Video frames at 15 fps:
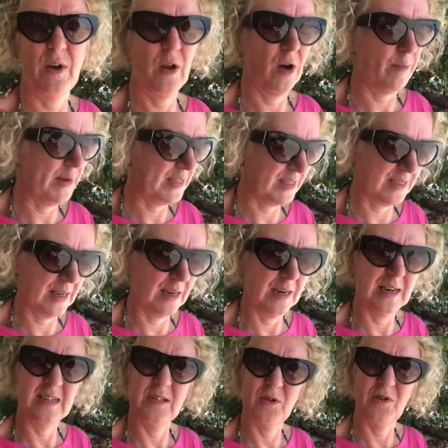A lot of bestseller
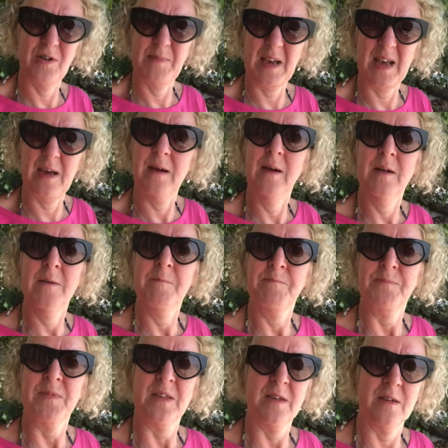lists are a bit
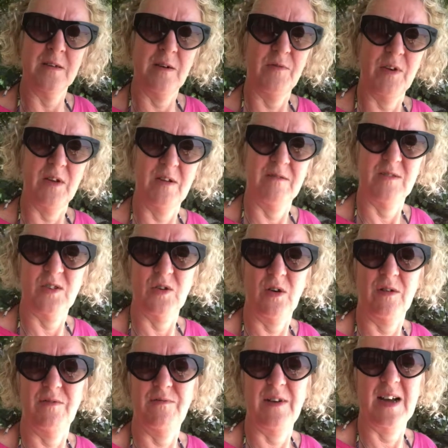of a
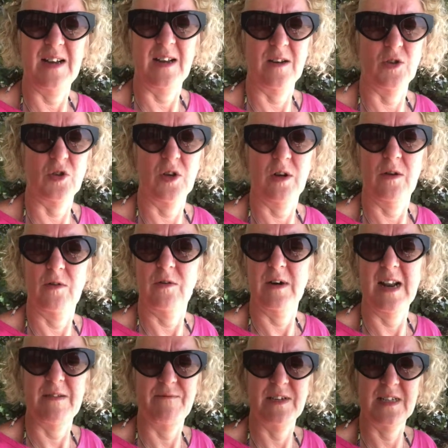sort of financial or
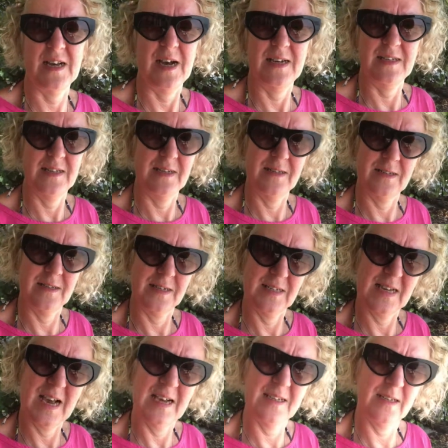an advertising
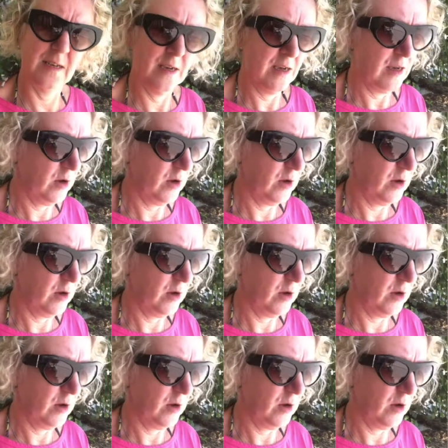success,